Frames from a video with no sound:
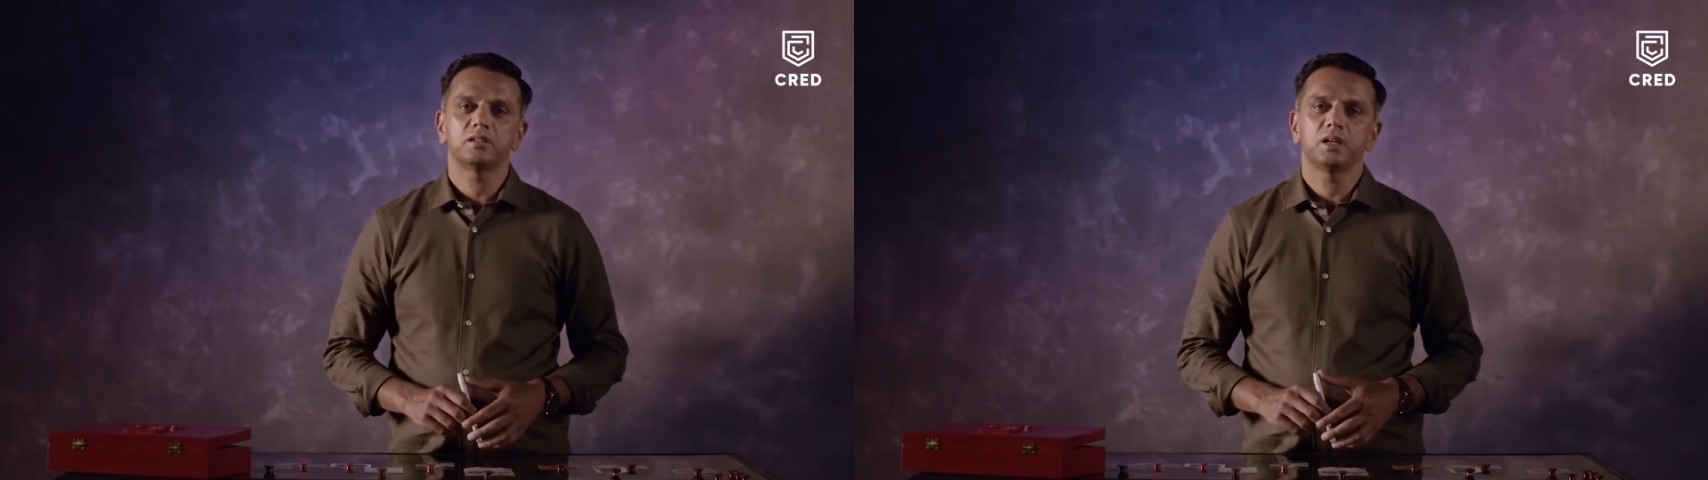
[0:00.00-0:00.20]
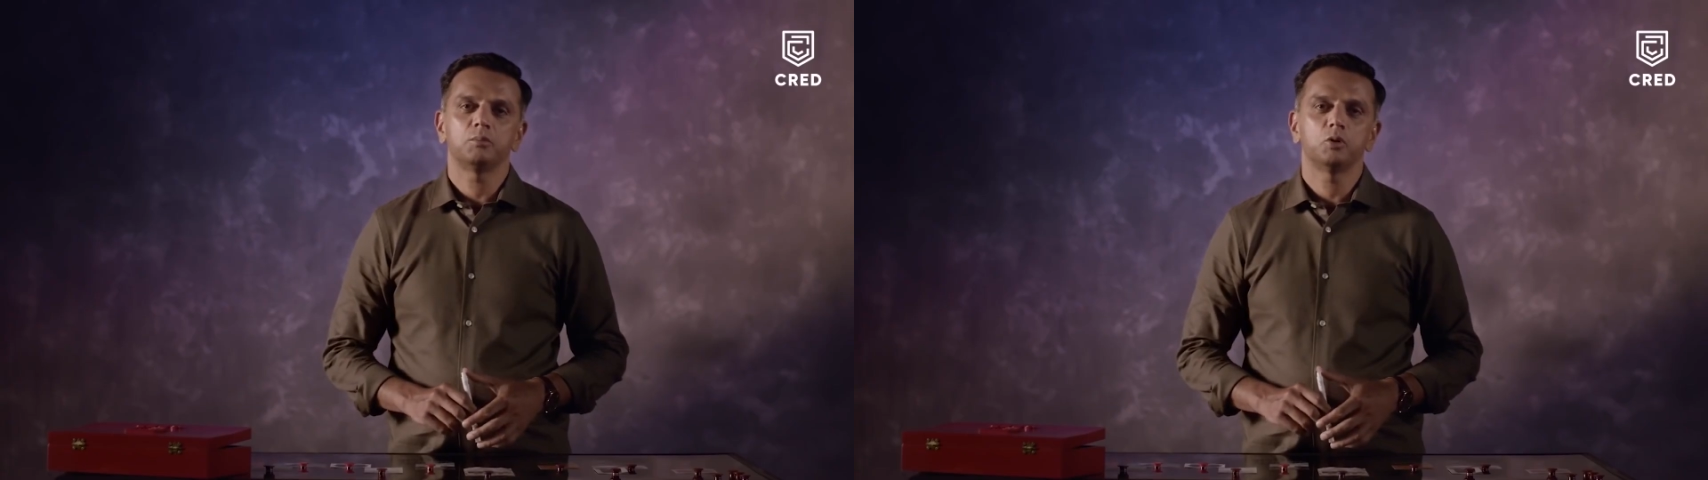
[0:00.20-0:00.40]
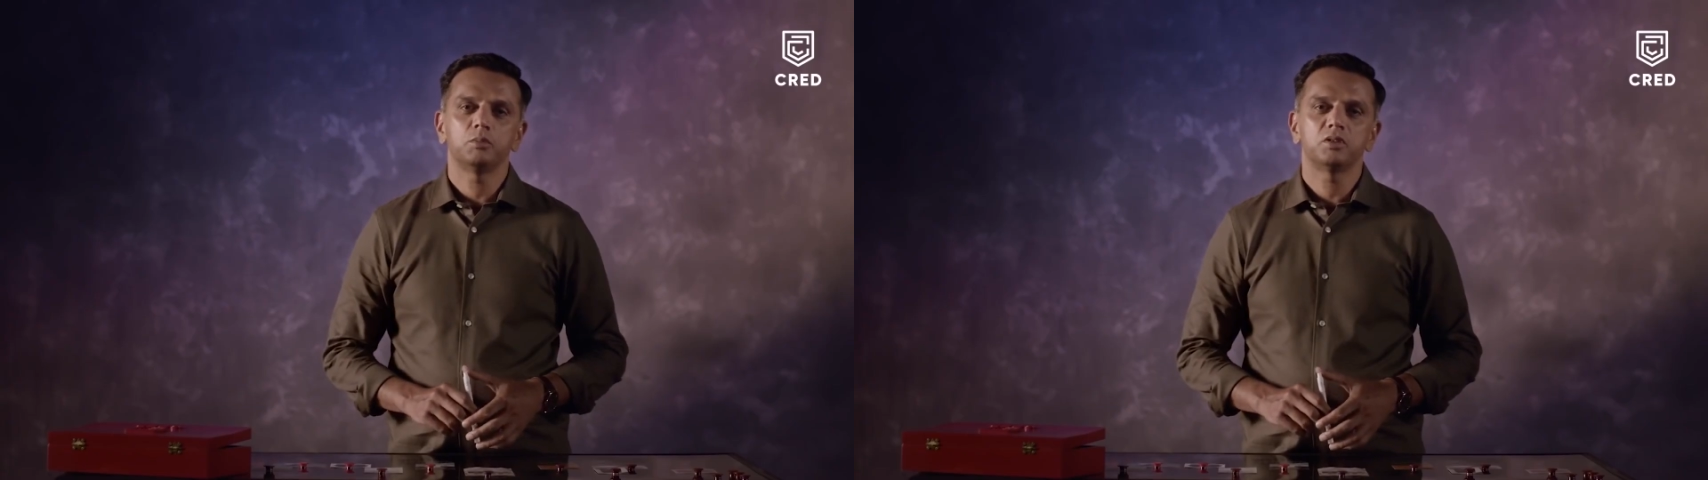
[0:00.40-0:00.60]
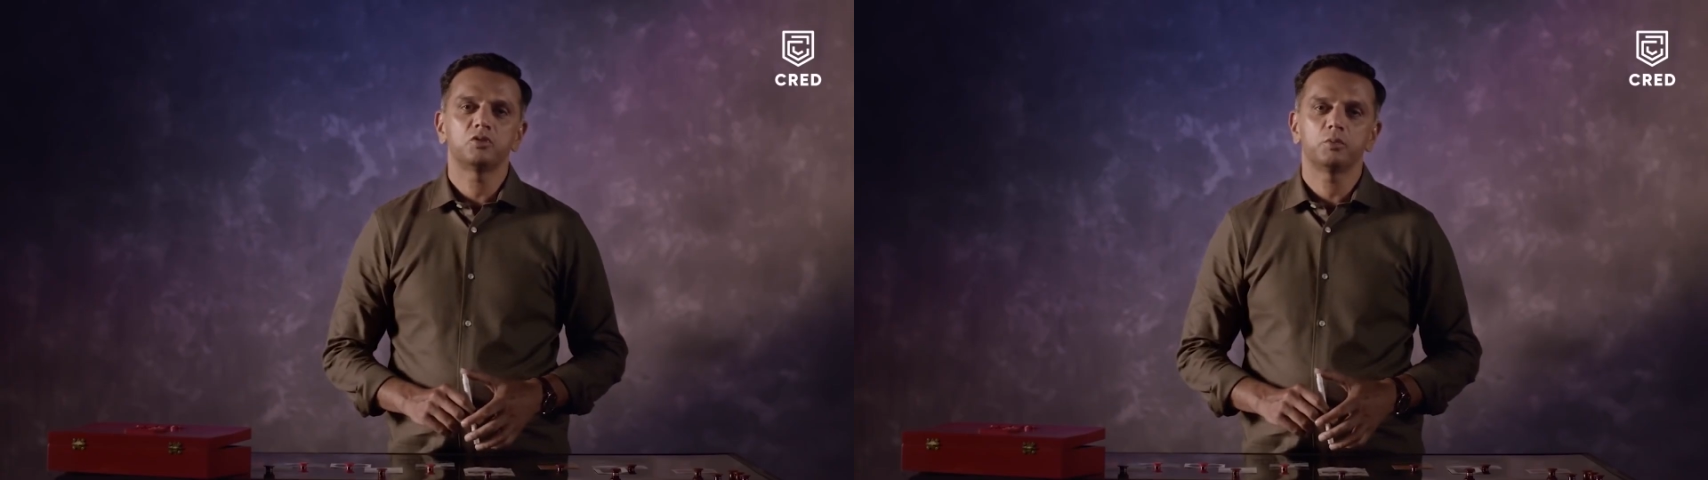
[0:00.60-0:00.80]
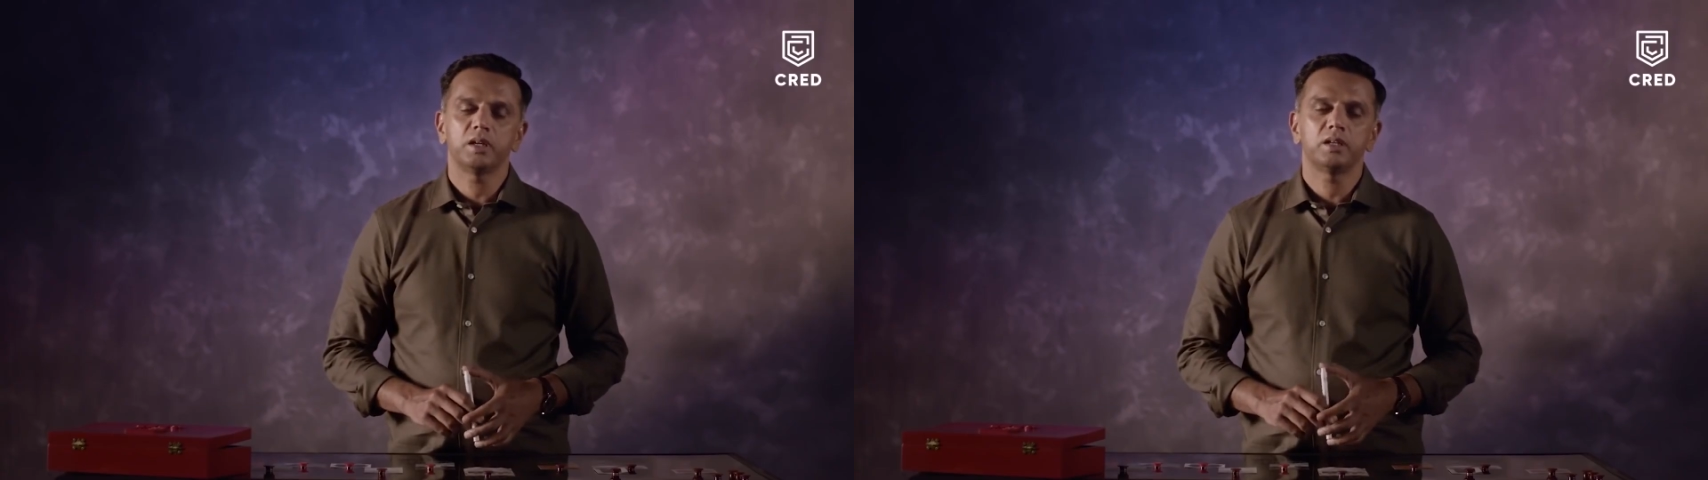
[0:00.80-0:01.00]
and
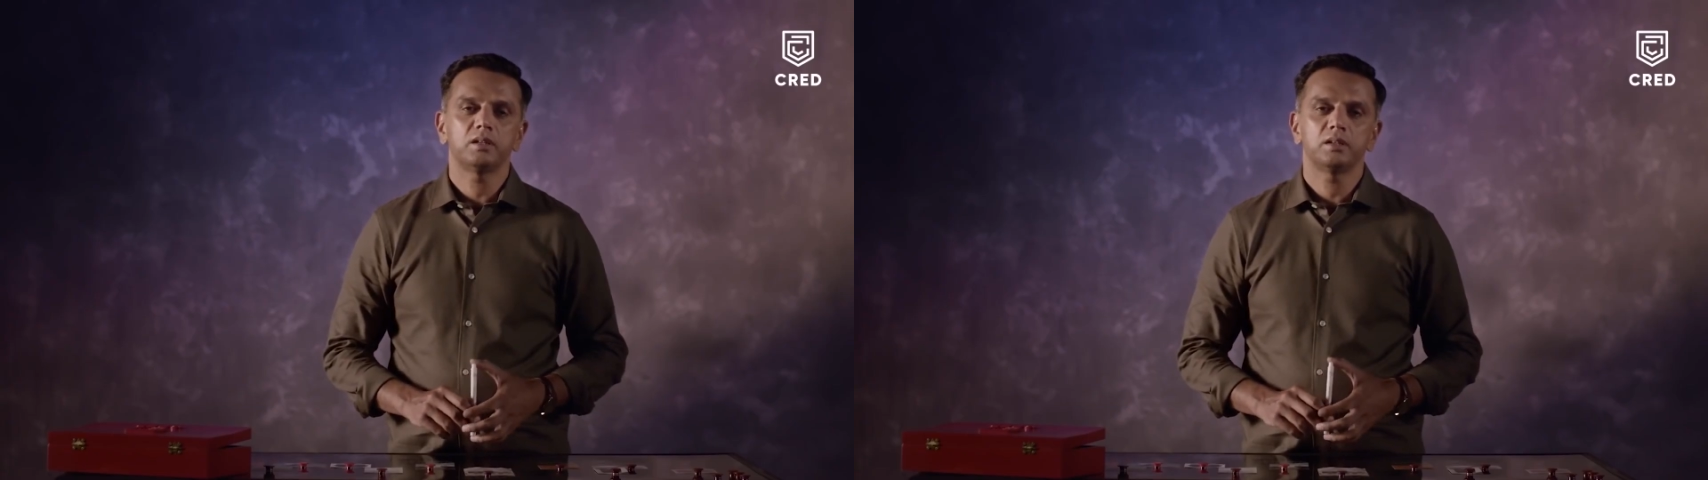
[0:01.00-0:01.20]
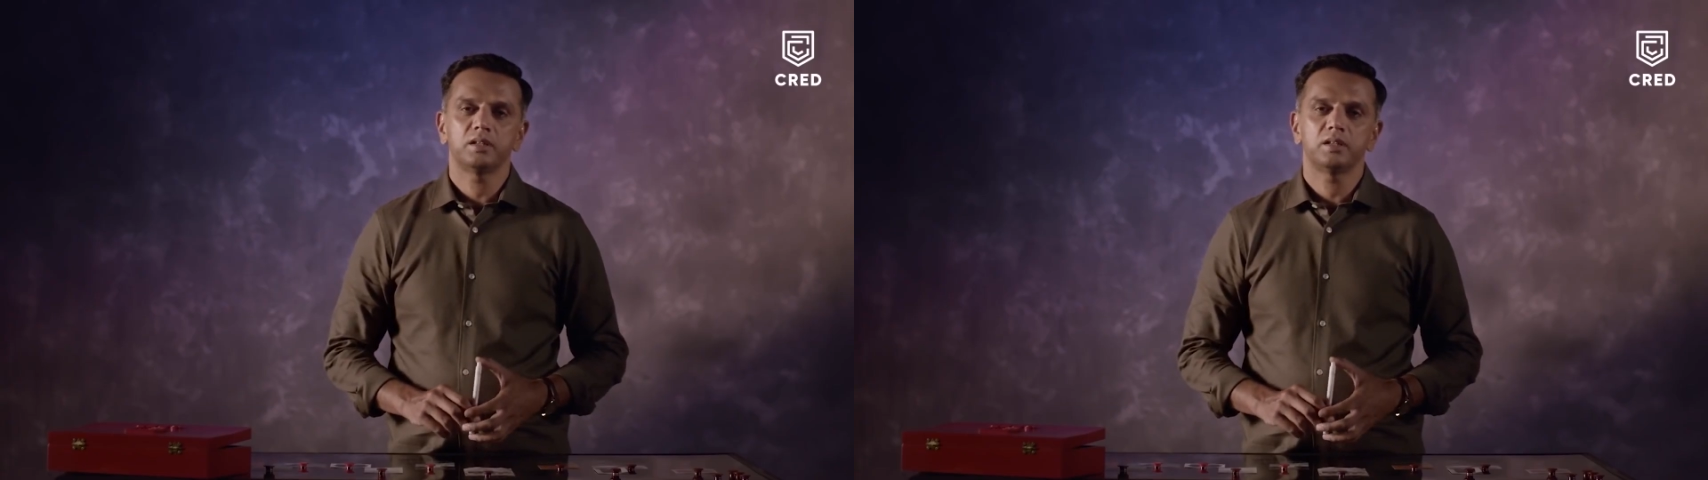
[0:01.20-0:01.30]
moments when